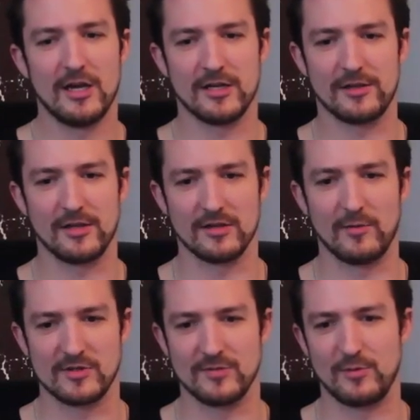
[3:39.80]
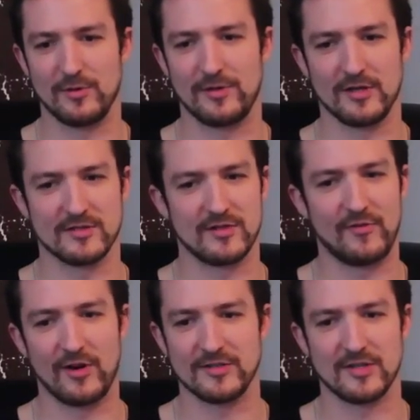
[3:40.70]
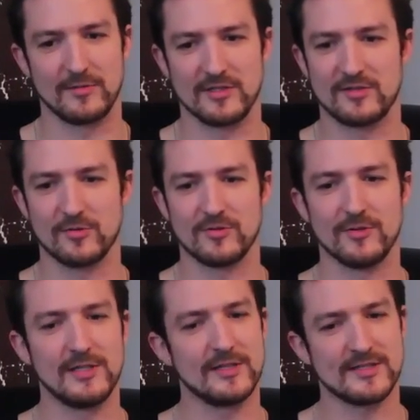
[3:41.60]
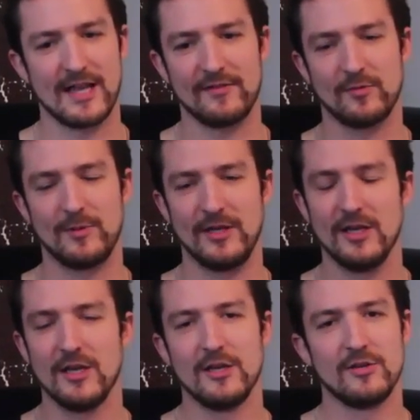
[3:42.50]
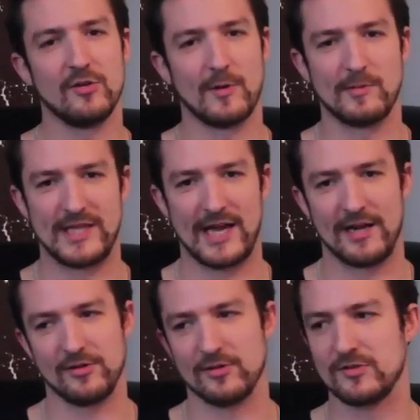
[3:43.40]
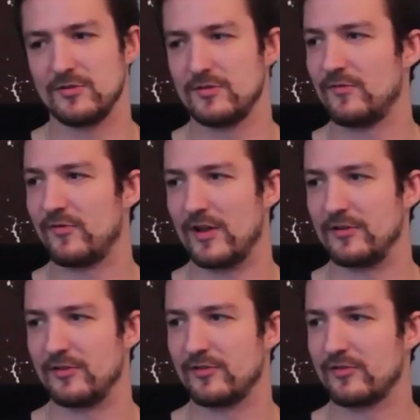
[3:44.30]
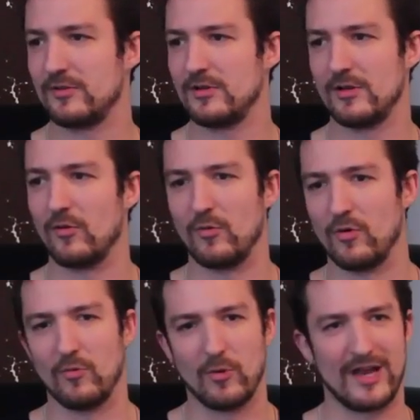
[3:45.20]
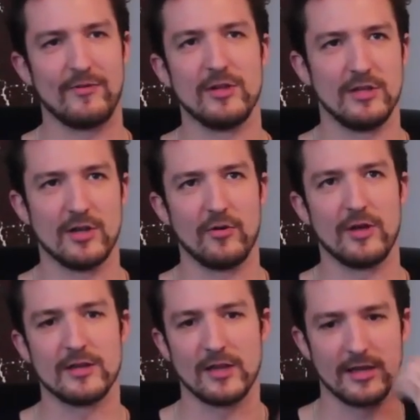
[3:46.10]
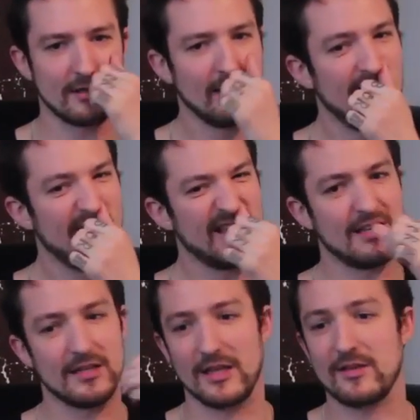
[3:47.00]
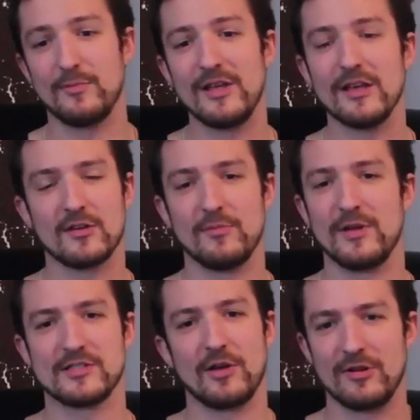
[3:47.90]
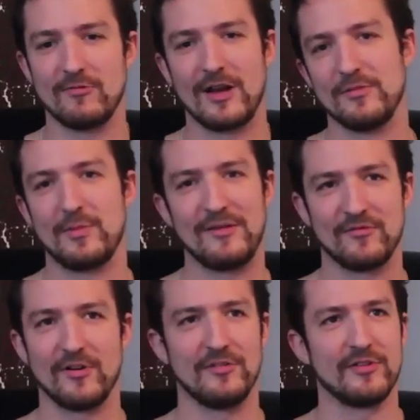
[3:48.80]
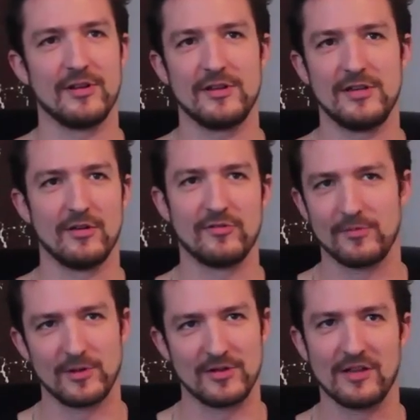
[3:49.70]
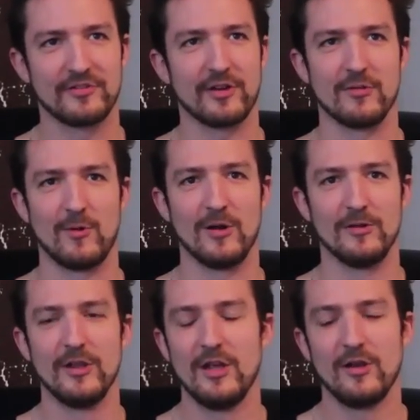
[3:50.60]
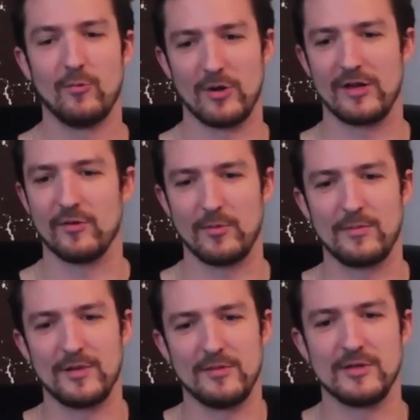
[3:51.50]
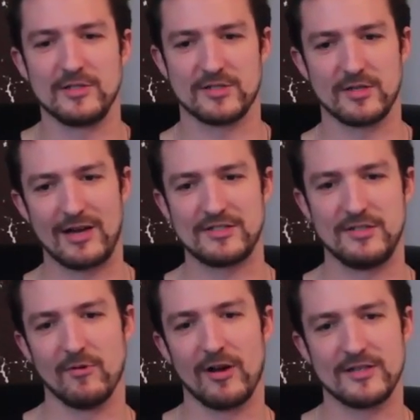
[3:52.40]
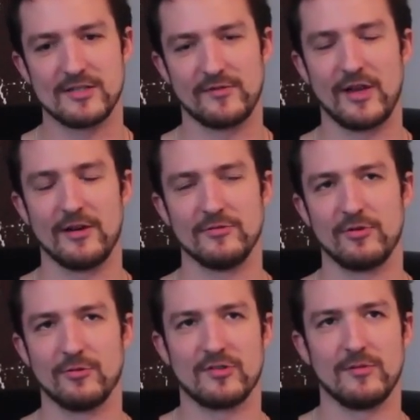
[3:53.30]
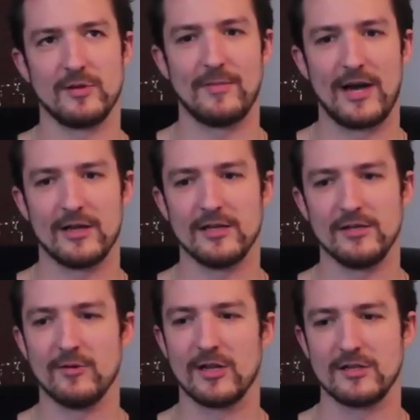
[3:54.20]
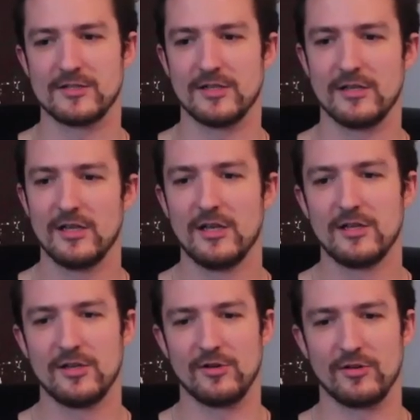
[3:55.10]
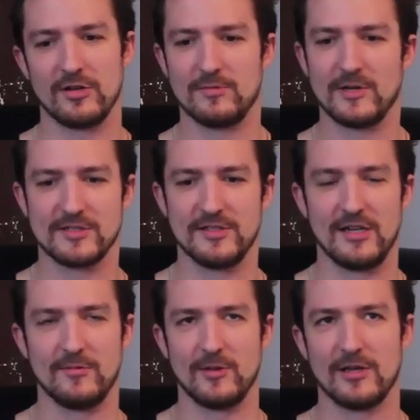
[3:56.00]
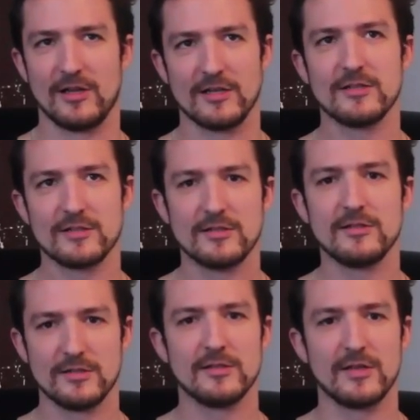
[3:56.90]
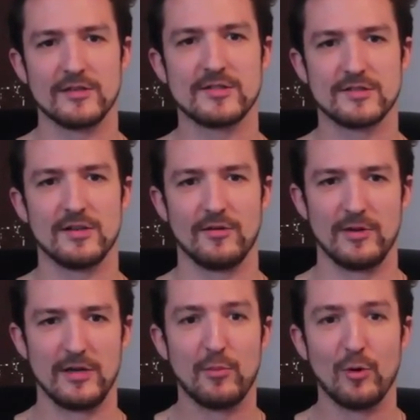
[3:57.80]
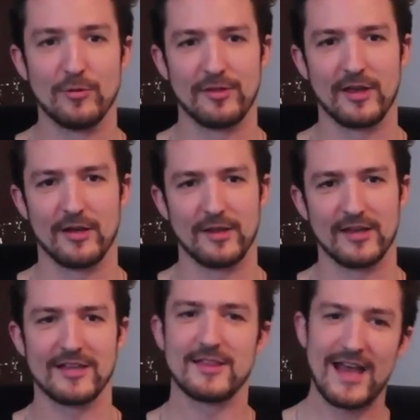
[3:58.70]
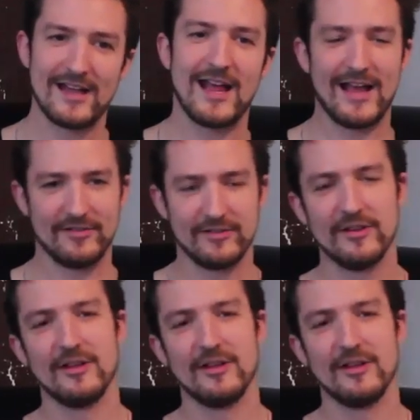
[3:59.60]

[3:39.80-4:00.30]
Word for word: And I think the most important thing is to find somebody to talk to. And it doesn't have to be your mum and dad or your friends or, or whatever, you know, like it can be it can be a totally random pen friend, you know, somebody on the other side of the world, whatever it might be. But just to actually write stuff down and talk to somebody about it, and you realise that you're not the only person dealing with it. That, that's an important thing, I think. That and